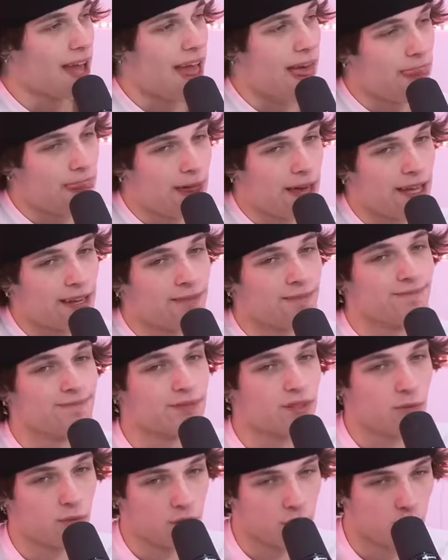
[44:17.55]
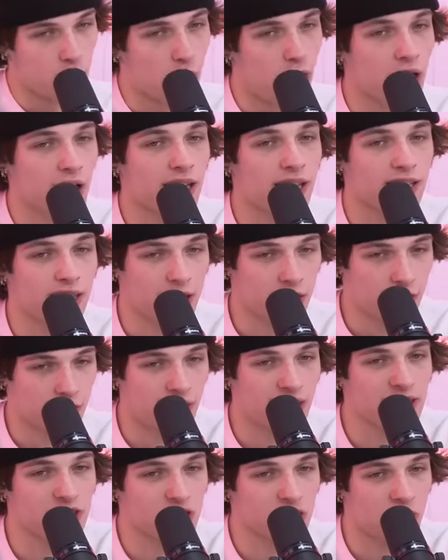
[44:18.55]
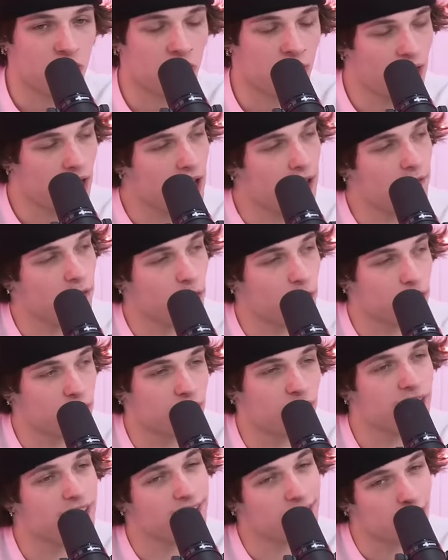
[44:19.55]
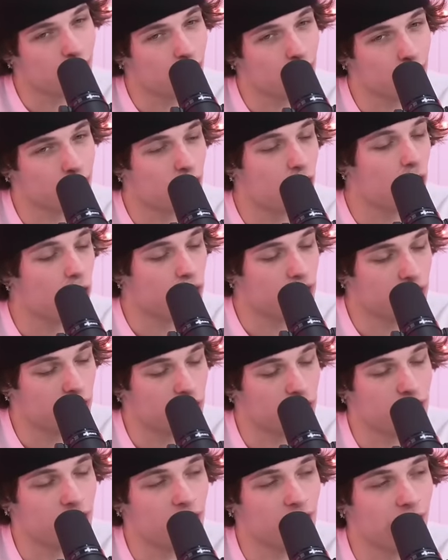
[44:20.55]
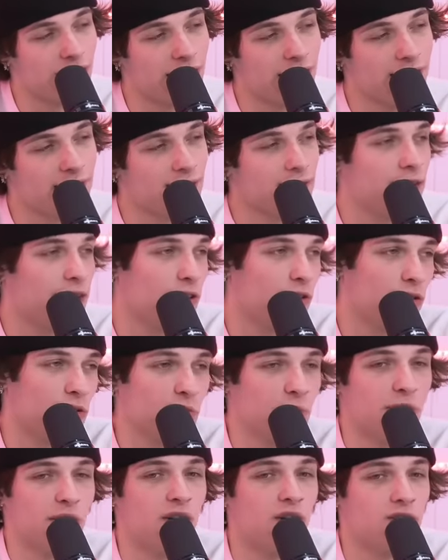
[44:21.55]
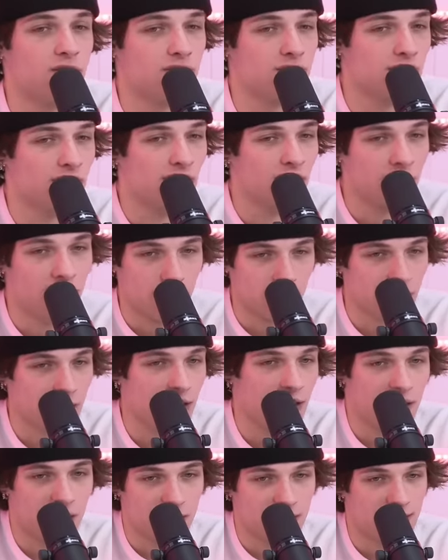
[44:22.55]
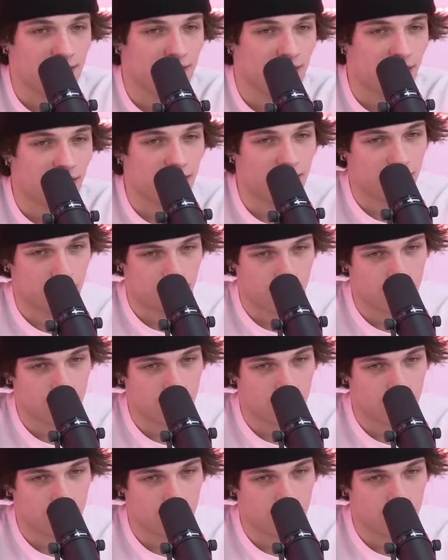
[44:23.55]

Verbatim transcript: and then when you walk into the restaurant, everyone like knows. Oh, there's the like. It would be called the easy light.